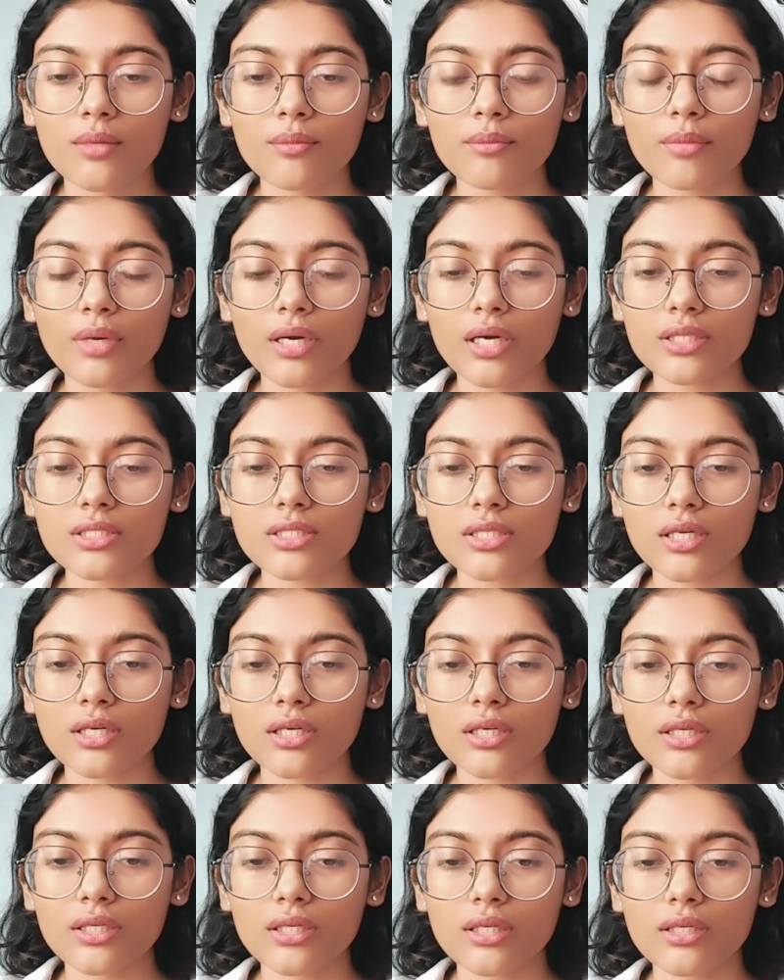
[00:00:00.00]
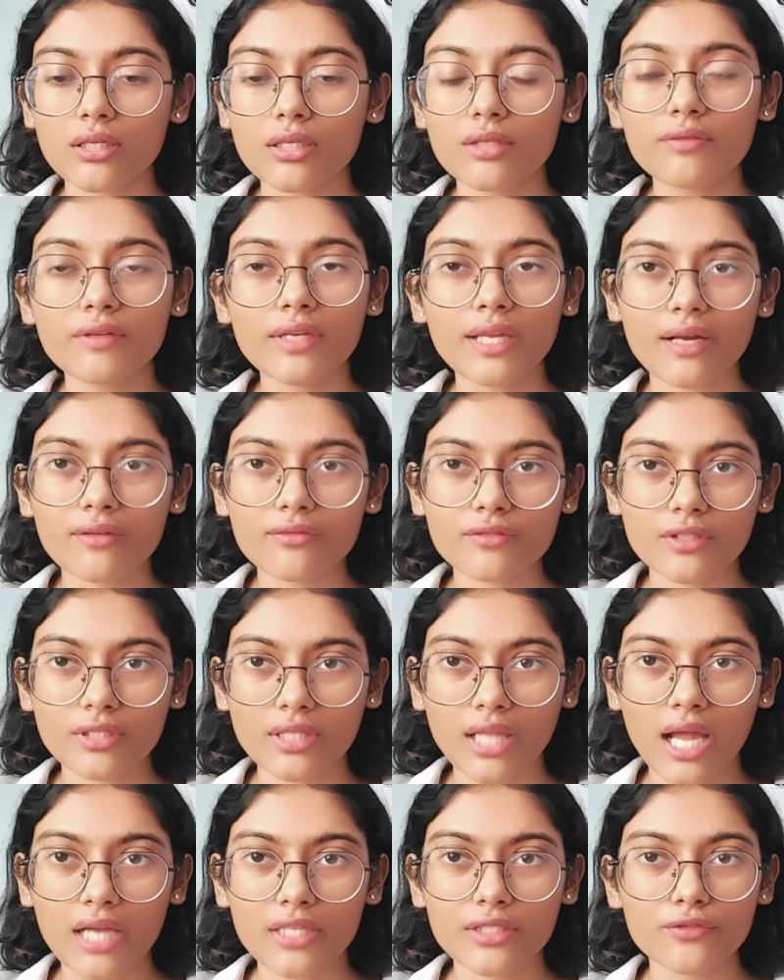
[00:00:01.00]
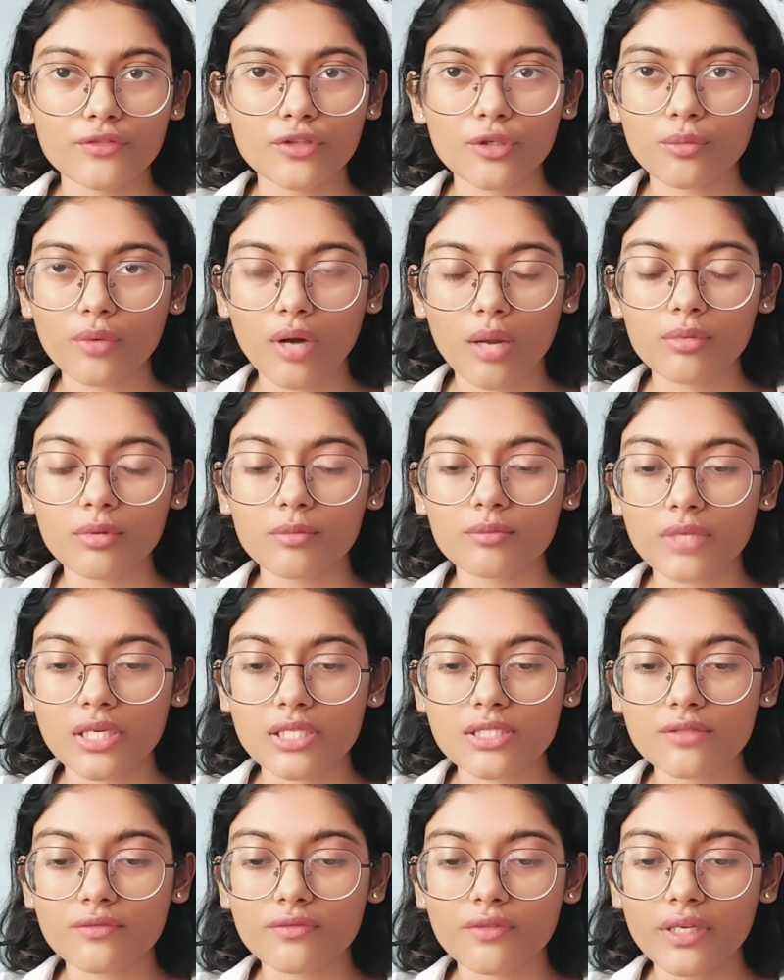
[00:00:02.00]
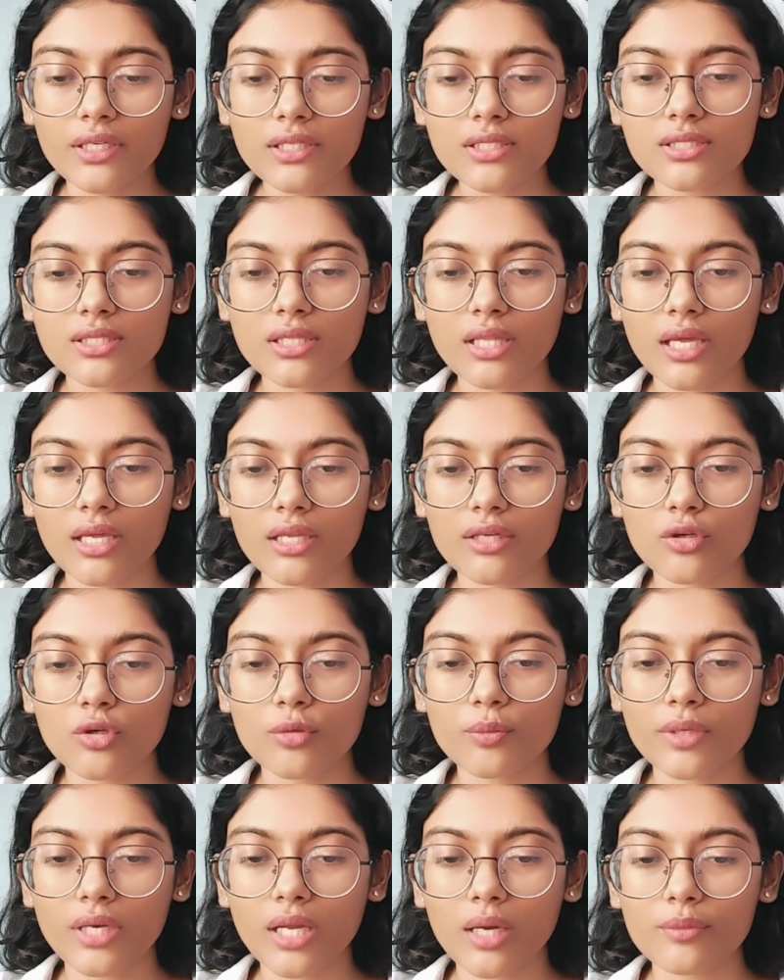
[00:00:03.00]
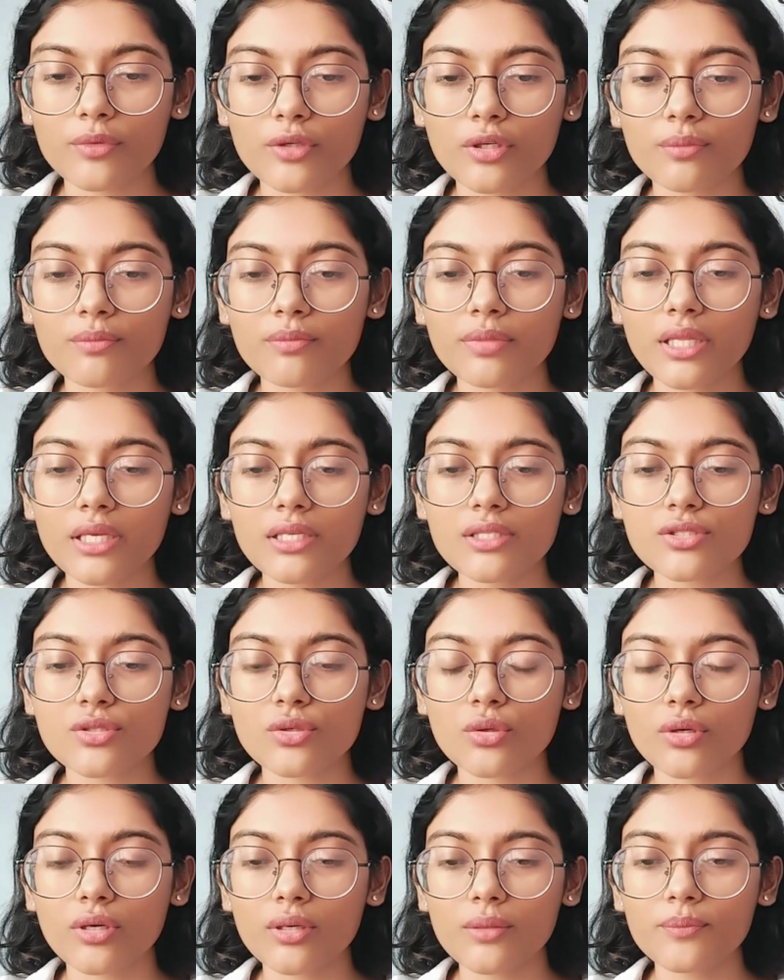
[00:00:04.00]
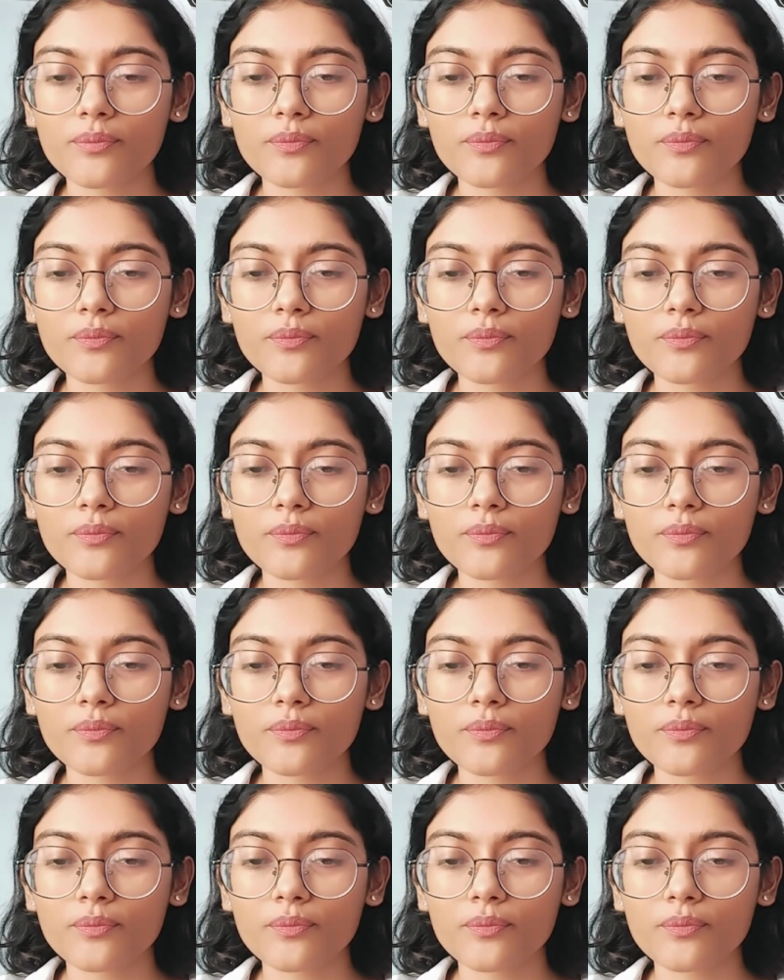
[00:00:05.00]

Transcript: But even after that, if your problem doesn't fix, then open up your Play Store